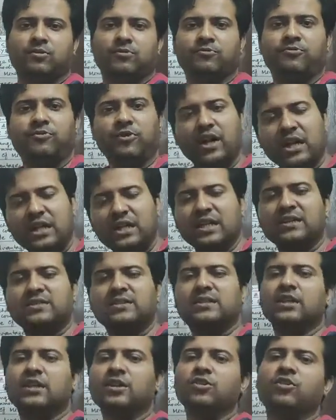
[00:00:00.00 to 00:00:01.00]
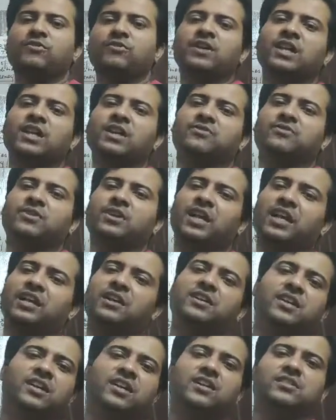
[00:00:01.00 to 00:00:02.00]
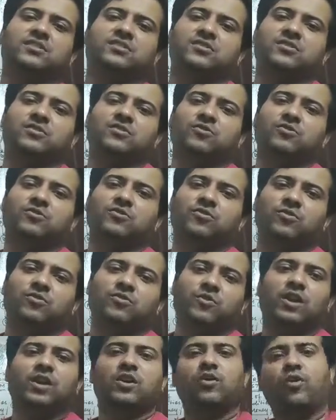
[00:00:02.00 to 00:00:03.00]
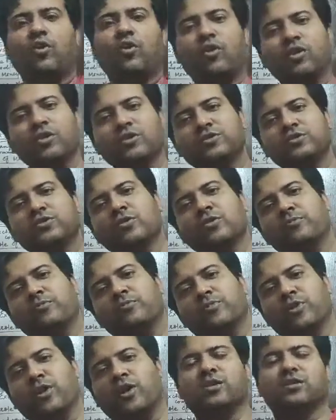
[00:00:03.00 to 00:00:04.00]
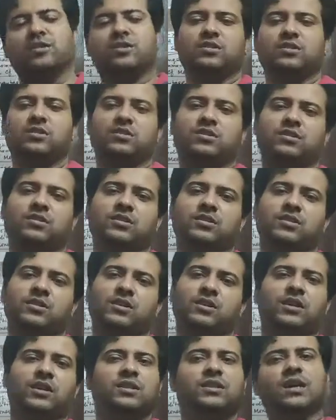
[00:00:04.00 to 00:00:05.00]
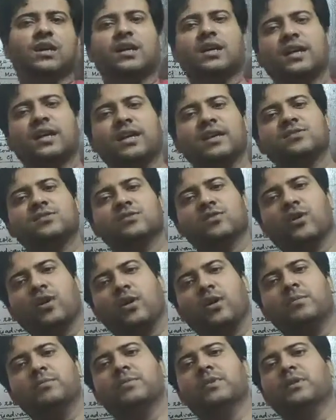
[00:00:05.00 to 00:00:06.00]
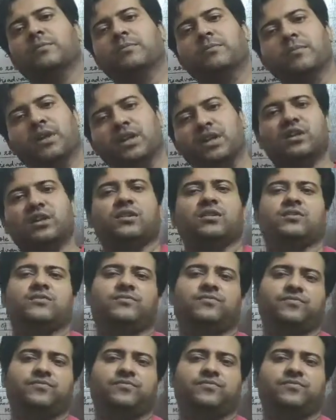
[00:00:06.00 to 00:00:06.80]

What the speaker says: various innovative techniques were also brought in the case of money.